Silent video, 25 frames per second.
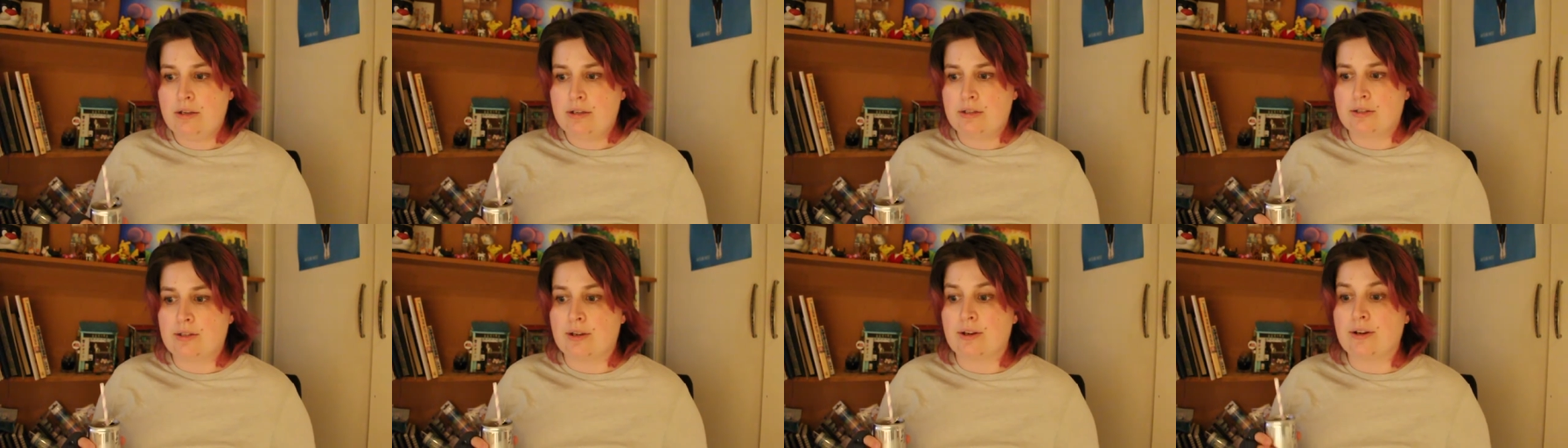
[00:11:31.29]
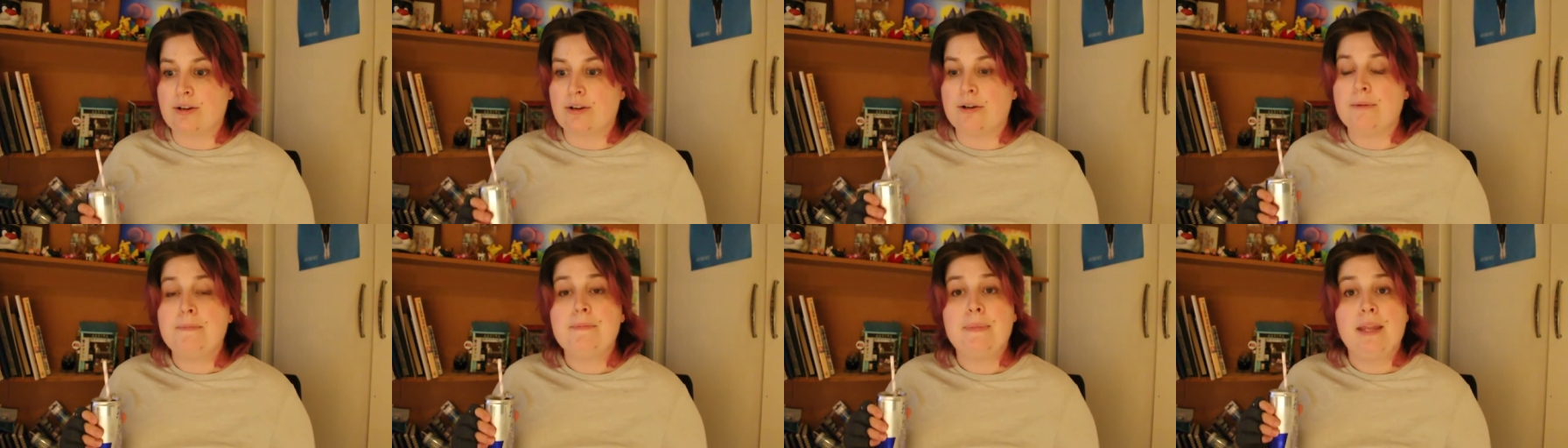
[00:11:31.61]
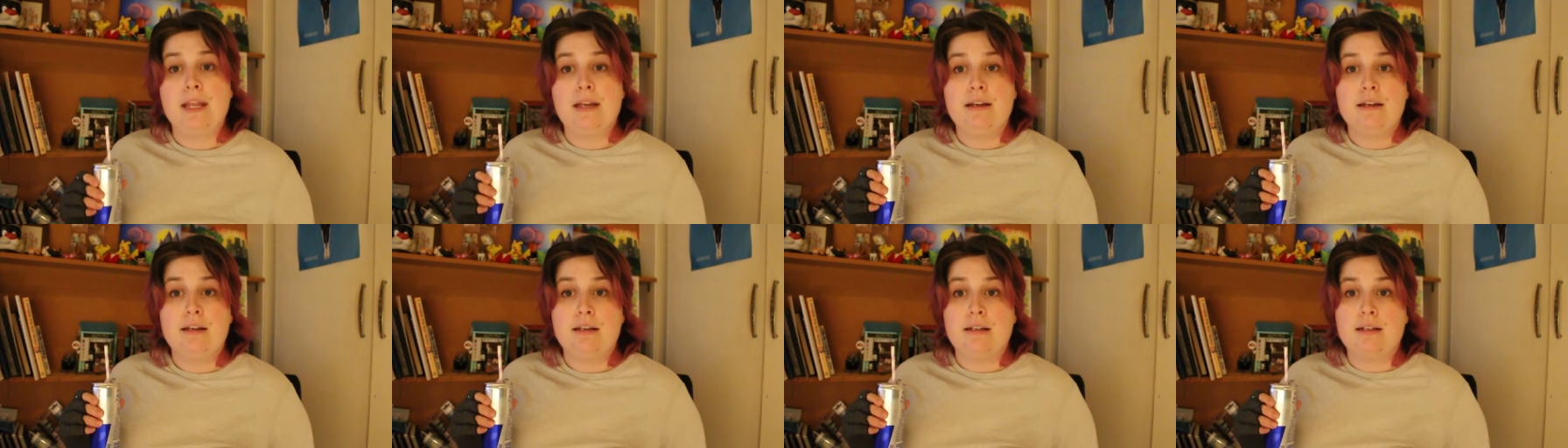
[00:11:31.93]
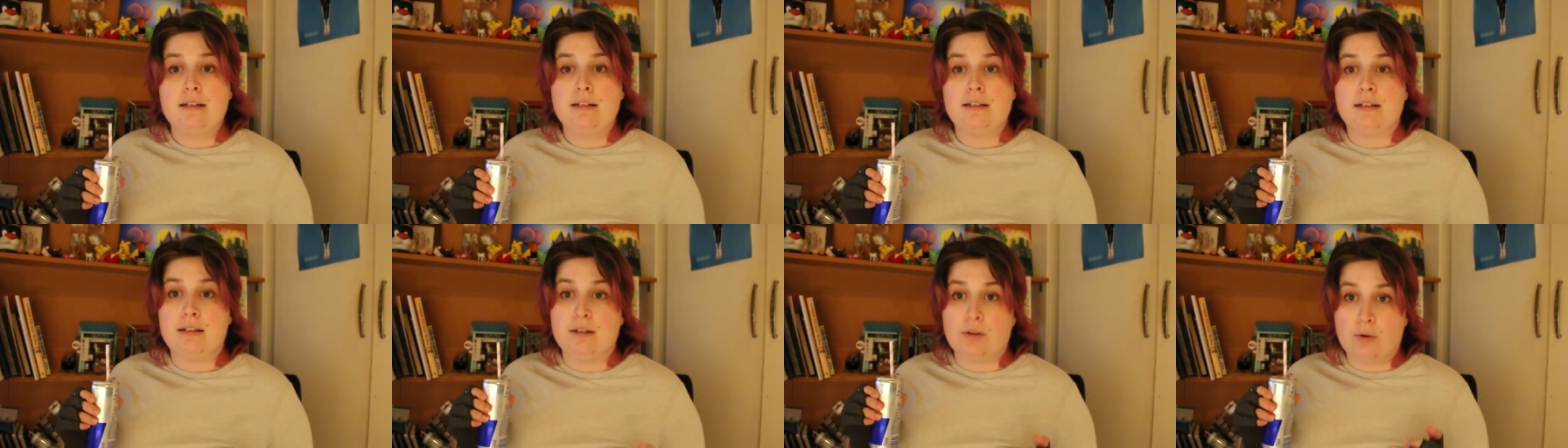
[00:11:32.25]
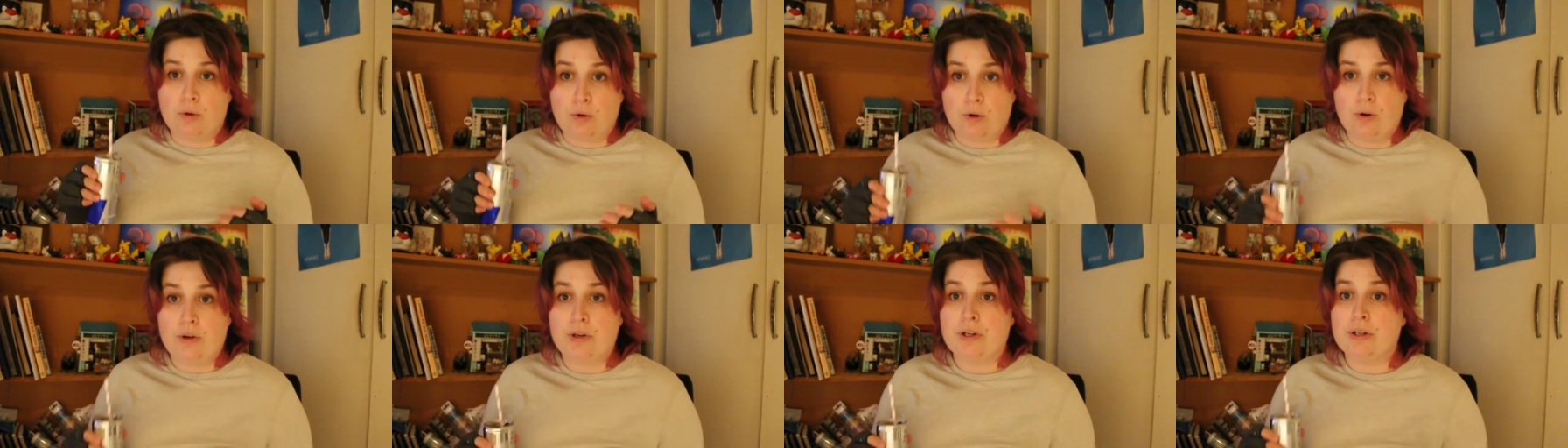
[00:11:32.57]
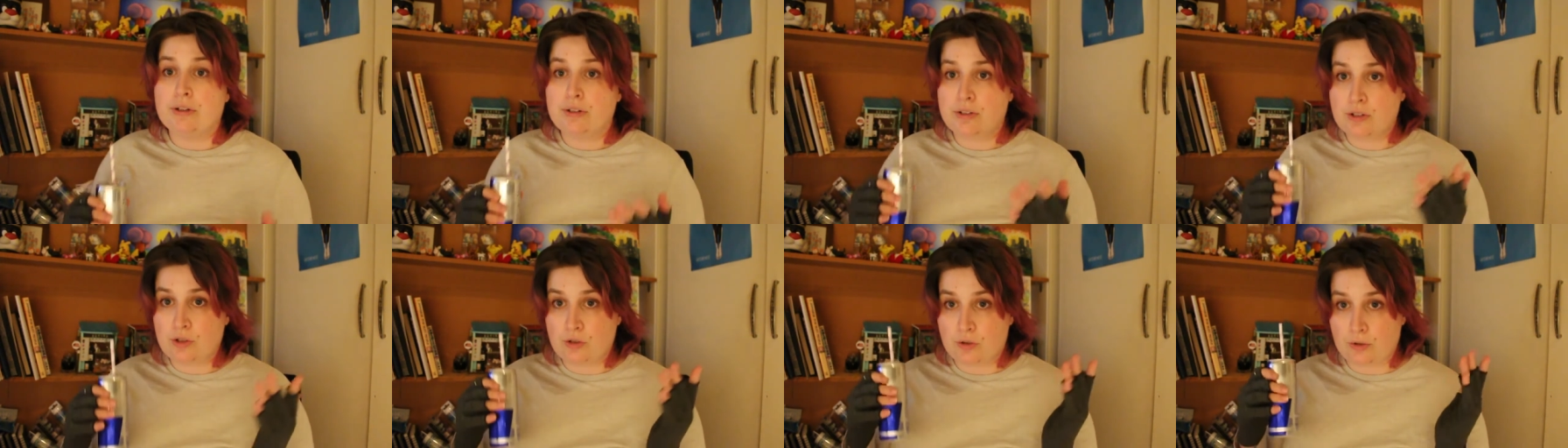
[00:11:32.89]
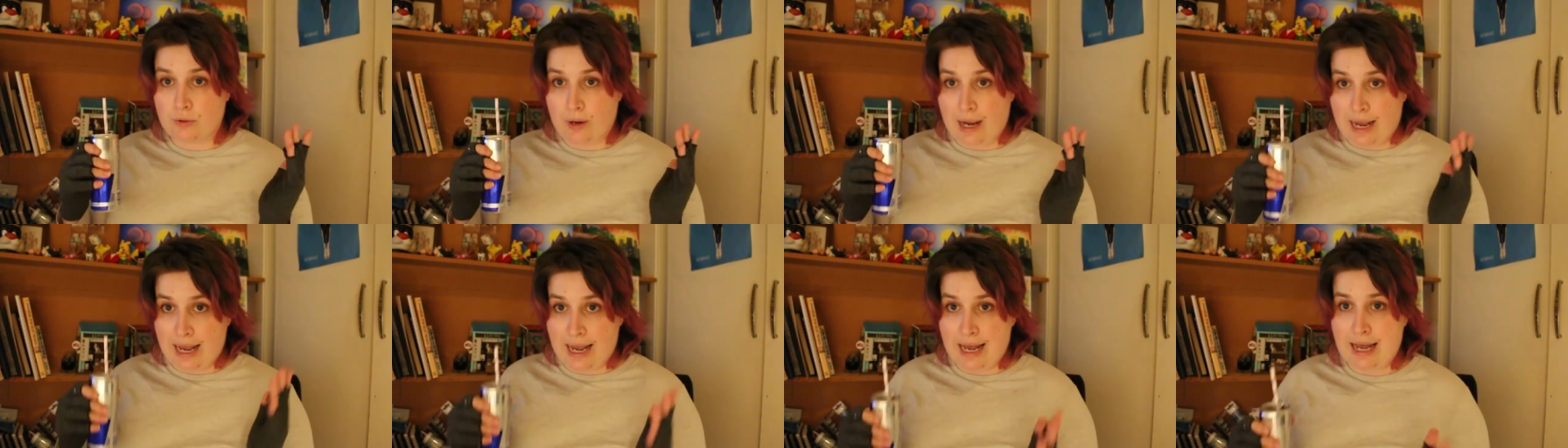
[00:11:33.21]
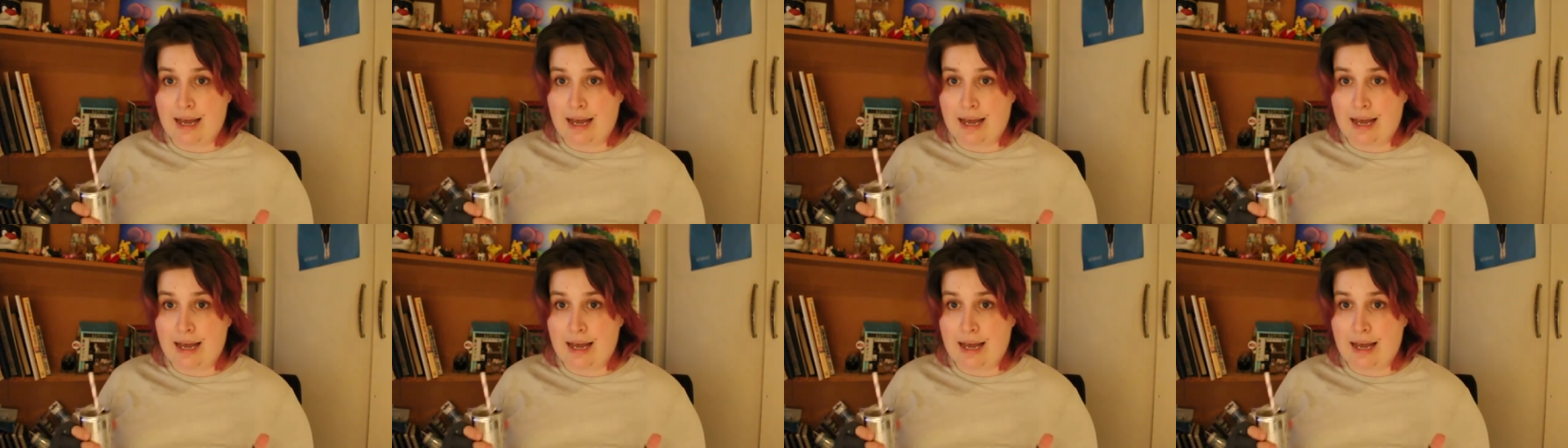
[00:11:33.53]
So, in order to